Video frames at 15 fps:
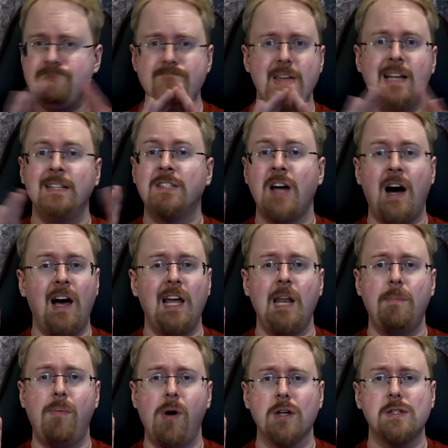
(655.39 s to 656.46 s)

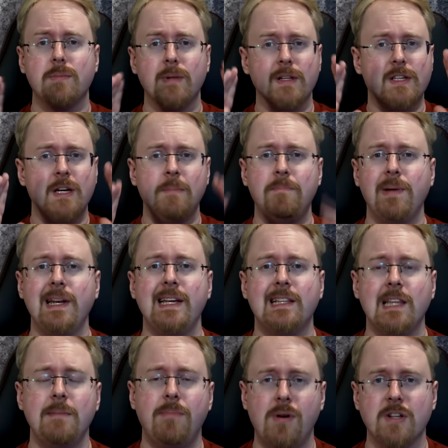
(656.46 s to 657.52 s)
Entirely possible.
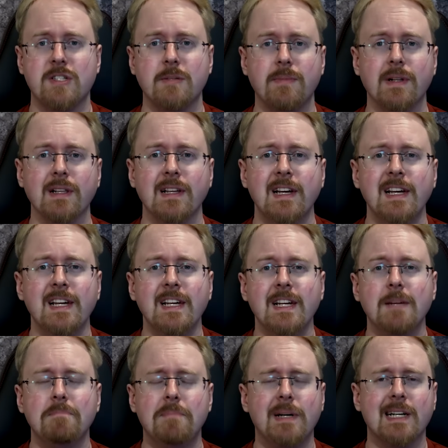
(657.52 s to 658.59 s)
Completely possible.
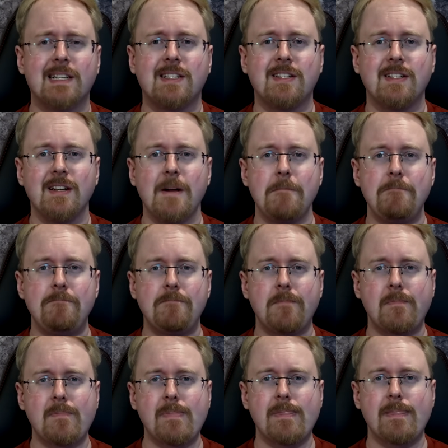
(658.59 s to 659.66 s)
But
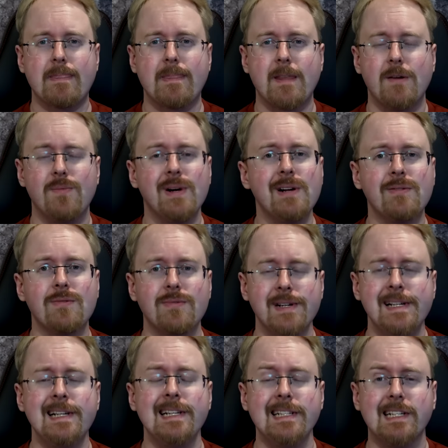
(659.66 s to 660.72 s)
we're
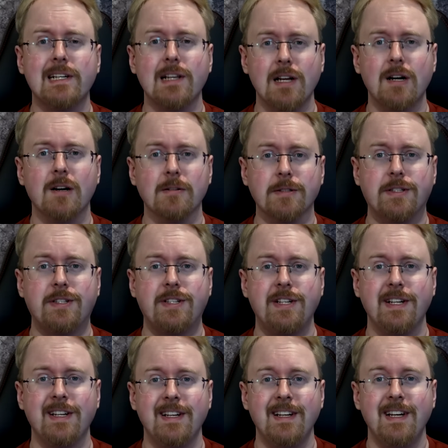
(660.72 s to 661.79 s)
really close
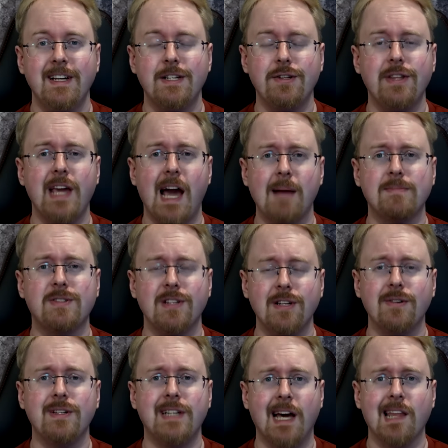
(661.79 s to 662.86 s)
to the
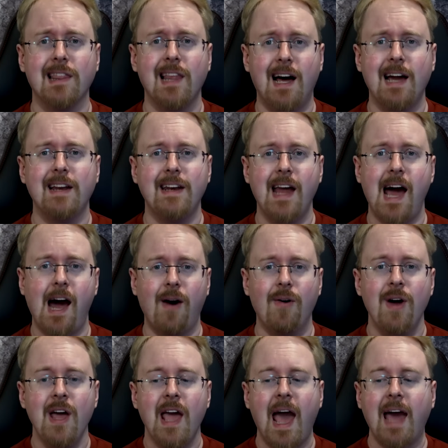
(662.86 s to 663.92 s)
absolute deadline now,
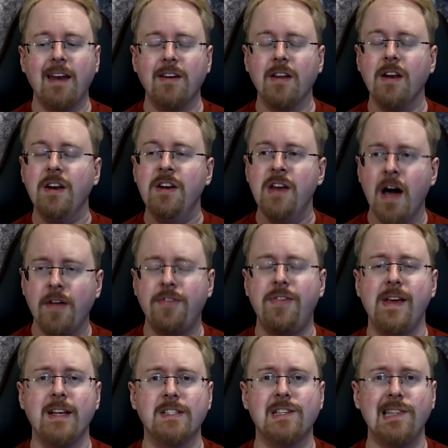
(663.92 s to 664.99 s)
and
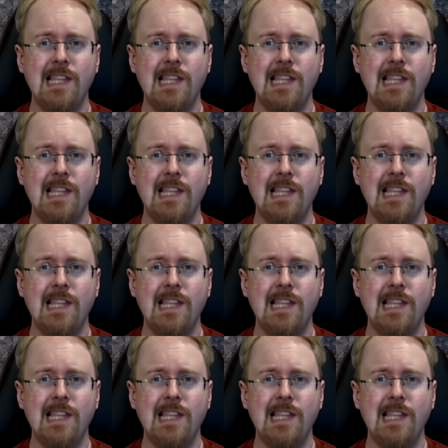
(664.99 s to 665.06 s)
nothing's